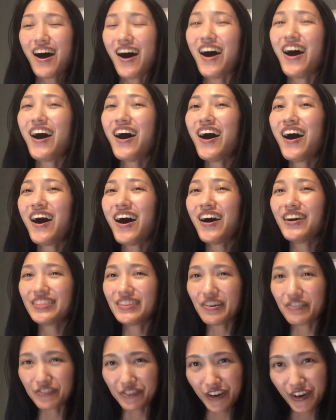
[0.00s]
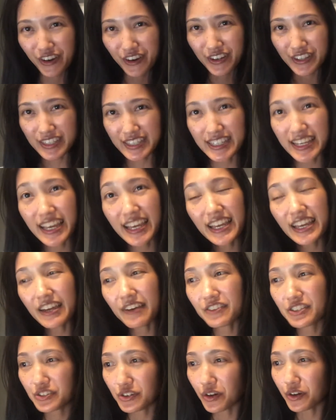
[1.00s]
On the first day of
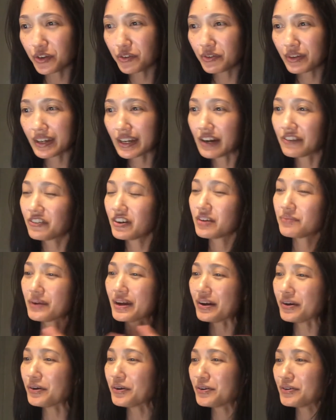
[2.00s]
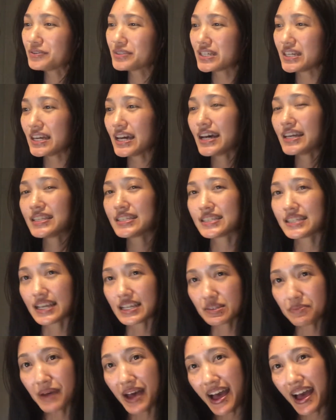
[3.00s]
stroke recovery, my OTS, that's
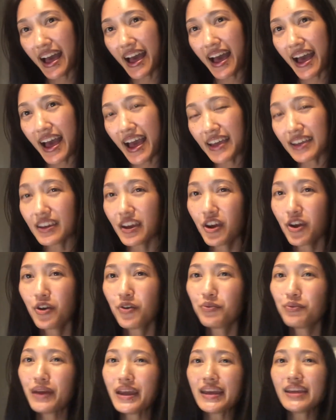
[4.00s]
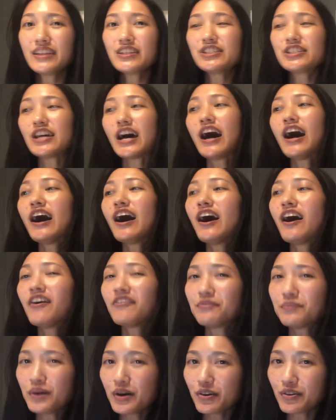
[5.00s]
my range of
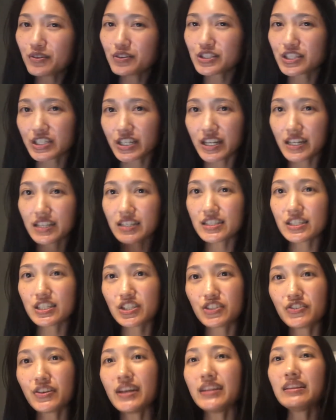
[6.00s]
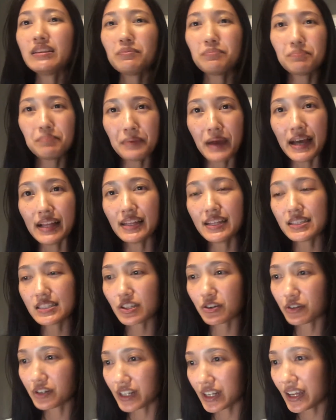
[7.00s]
motion, strength, balance,
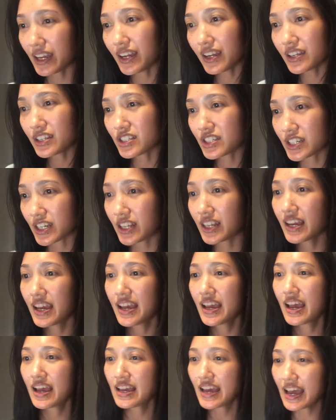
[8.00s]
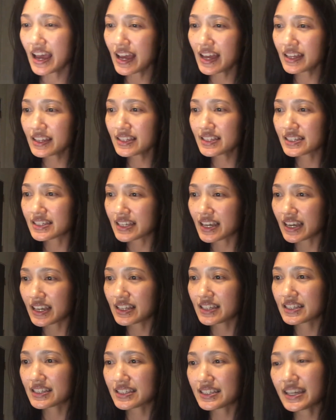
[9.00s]
coordination,
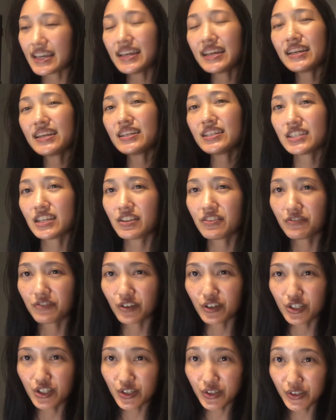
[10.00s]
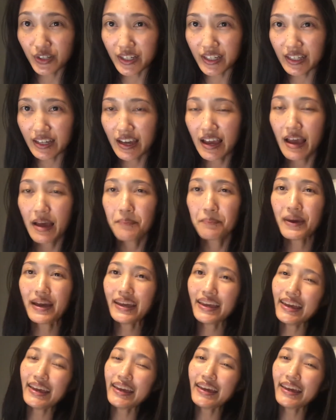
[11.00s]
and sensation for doing my